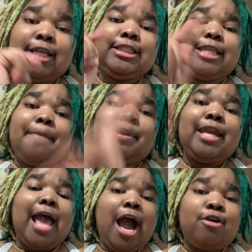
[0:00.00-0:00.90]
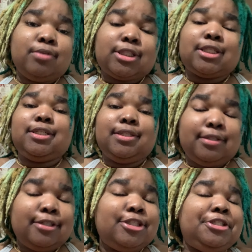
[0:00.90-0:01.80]
Stepping out.
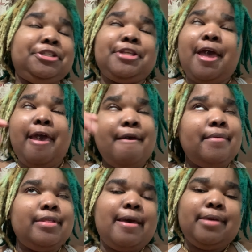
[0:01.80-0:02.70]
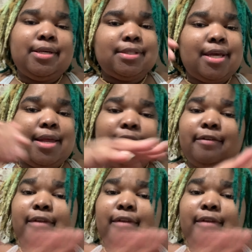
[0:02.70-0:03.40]
Say, with that being said, live